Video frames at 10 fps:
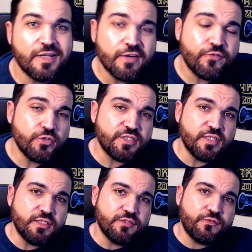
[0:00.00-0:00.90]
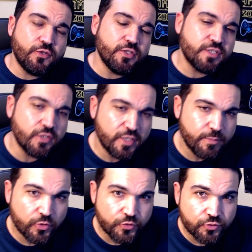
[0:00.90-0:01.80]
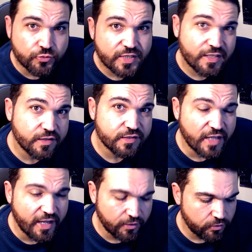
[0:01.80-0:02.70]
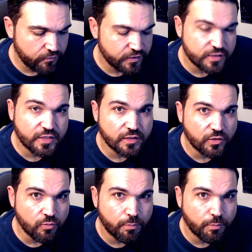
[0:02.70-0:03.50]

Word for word: Now first things first, I'm going to take this out of its neat little